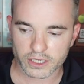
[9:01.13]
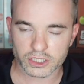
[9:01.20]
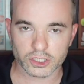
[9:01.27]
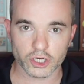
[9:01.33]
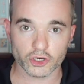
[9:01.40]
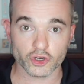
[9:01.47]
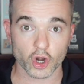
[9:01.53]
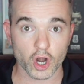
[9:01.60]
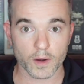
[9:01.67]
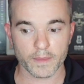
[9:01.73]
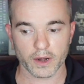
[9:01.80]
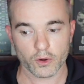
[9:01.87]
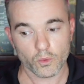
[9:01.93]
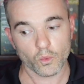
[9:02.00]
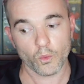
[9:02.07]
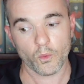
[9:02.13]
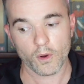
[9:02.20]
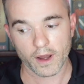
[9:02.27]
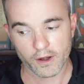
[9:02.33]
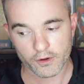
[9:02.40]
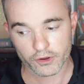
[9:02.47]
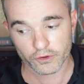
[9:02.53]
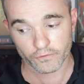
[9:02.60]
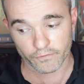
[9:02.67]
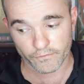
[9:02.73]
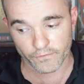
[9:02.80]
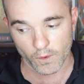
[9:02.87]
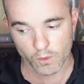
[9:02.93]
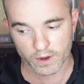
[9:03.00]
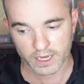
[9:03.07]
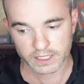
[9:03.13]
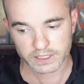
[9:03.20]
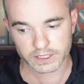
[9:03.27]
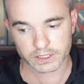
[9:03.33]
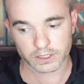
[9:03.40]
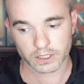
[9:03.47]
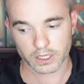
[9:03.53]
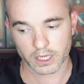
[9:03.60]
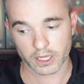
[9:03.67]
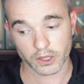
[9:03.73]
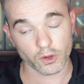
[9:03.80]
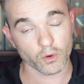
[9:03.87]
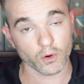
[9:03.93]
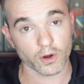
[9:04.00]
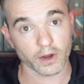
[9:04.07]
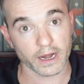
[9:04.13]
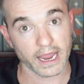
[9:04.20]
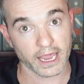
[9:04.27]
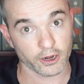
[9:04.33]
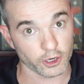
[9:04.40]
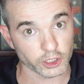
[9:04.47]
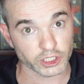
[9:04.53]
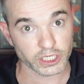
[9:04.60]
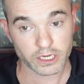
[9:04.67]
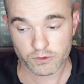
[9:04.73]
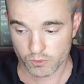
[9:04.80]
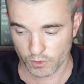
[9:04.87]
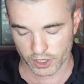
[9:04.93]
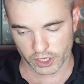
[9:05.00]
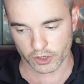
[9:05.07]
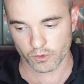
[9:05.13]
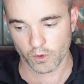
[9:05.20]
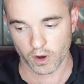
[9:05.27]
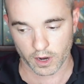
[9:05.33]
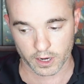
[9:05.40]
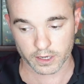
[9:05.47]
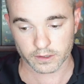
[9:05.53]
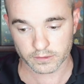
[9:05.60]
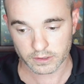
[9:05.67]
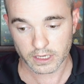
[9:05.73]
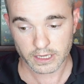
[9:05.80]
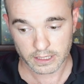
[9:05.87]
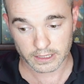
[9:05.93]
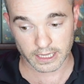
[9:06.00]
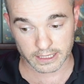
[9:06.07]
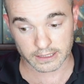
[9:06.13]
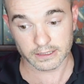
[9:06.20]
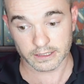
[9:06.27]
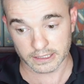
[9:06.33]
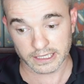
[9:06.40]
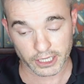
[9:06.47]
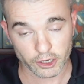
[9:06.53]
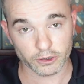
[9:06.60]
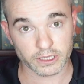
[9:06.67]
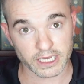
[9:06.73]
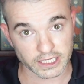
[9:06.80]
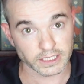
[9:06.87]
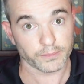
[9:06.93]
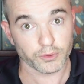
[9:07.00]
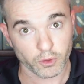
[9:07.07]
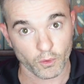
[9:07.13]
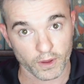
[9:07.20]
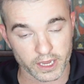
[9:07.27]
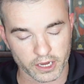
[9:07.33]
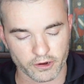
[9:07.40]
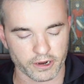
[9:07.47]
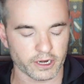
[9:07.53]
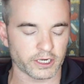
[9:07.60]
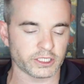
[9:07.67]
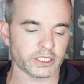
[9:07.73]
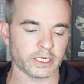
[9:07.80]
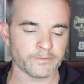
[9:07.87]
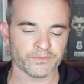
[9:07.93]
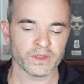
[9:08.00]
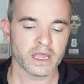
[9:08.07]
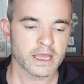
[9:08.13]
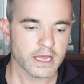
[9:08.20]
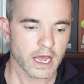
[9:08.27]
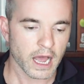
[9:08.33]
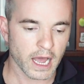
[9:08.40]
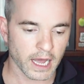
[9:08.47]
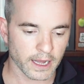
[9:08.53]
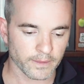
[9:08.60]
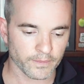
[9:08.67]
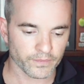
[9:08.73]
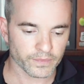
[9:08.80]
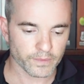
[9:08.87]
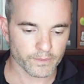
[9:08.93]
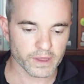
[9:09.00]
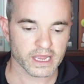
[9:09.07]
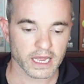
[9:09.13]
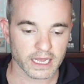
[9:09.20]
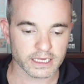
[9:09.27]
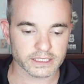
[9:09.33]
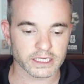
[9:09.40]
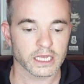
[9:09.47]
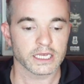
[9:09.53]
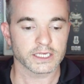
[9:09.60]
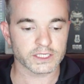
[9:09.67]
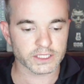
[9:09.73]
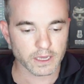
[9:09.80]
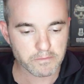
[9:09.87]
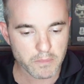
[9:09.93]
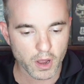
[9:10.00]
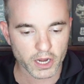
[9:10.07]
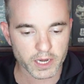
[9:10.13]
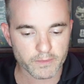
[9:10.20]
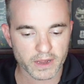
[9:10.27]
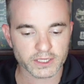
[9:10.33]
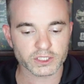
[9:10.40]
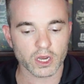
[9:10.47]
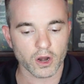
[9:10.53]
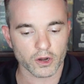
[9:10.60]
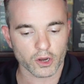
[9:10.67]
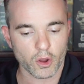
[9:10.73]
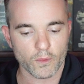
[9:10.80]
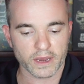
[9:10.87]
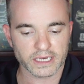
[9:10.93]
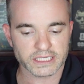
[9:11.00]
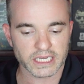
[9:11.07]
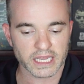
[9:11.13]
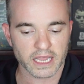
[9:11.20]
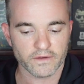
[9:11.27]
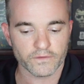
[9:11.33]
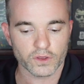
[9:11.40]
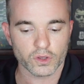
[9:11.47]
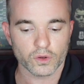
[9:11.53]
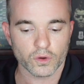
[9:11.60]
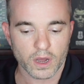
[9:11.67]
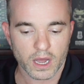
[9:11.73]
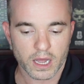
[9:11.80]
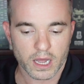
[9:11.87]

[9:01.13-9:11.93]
to determine where you focus your energy when you are like literally deploying your energy. Because some monuments are going to give you